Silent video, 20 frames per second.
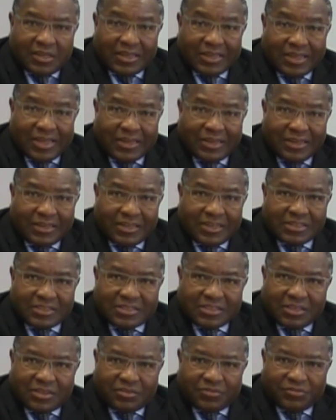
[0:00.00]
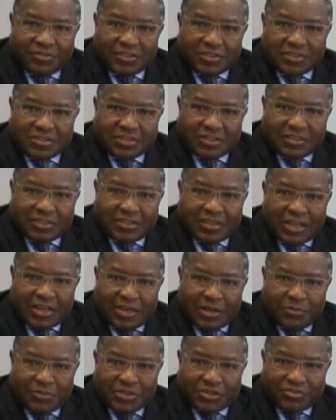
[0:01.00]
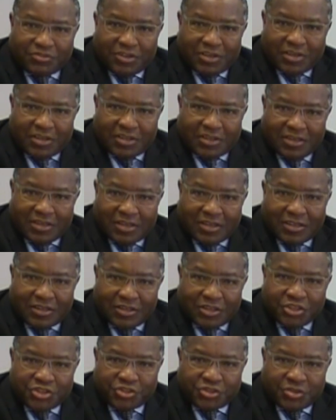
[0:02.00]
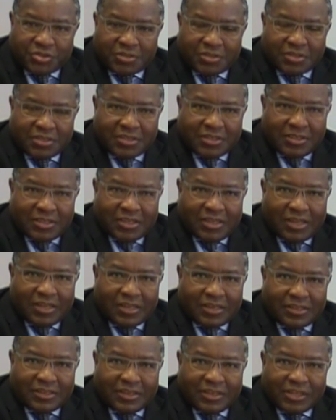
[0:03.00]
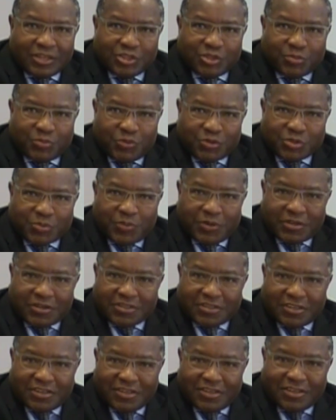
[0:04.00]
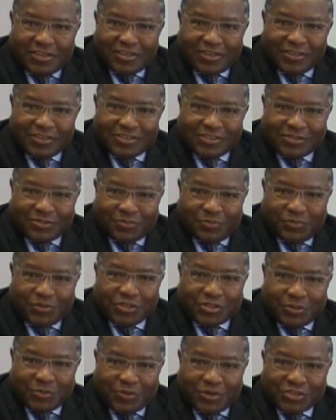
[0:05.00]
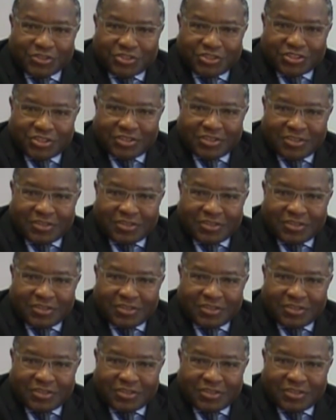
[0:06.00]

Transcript: Canada itself is a dynamic trading nation, and its prosperity is pretty much